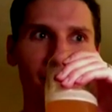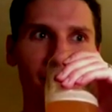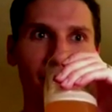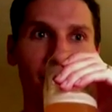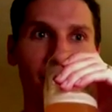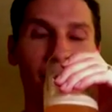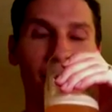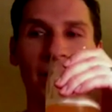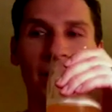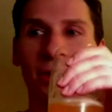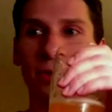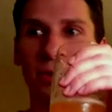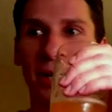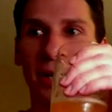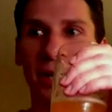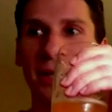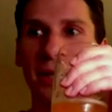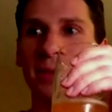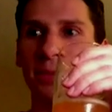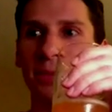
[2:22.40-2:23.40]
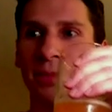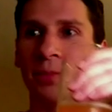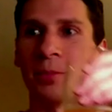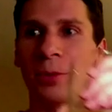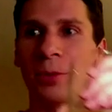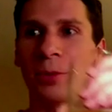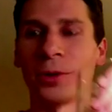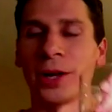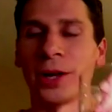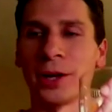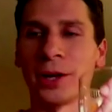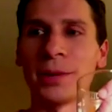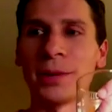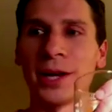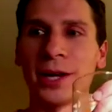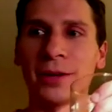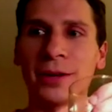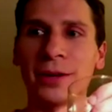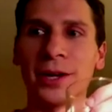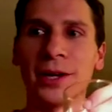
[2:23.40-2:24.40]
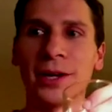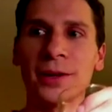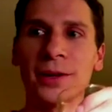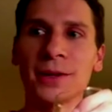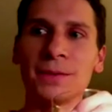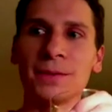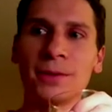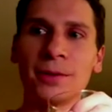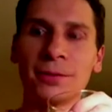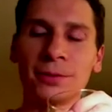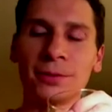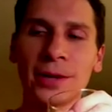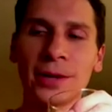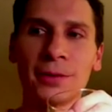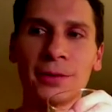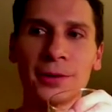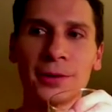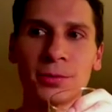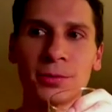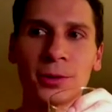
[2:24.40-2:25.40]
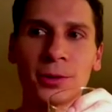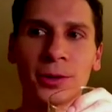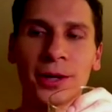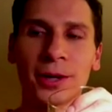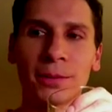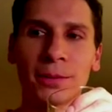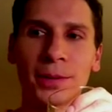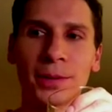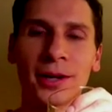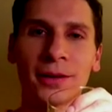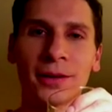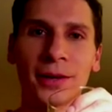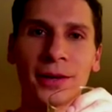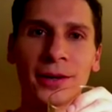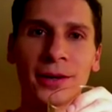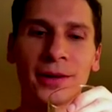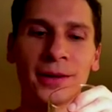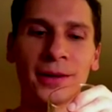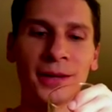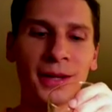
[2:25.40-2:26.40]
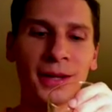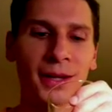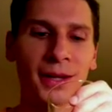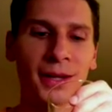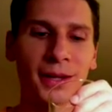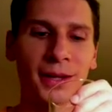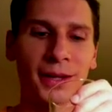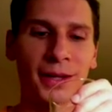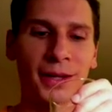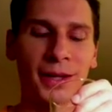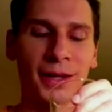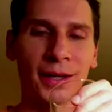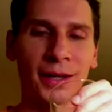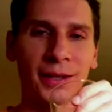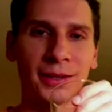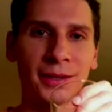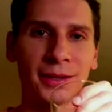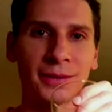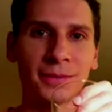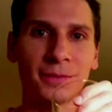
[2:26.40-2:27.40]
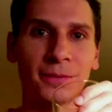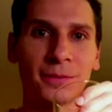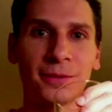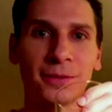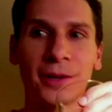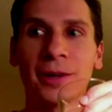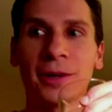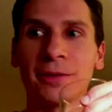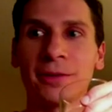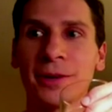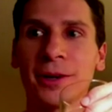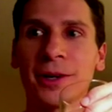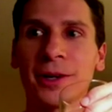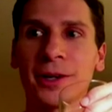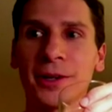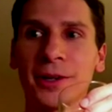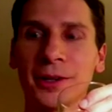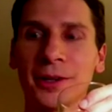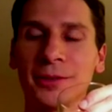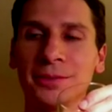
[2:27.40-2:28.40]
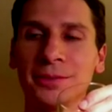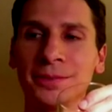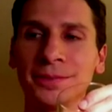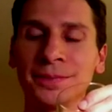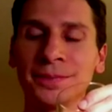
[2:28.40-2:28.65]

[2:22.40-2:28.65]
really it drinks more like a pale ale. The flavor is more like a pale ale. It's very very good.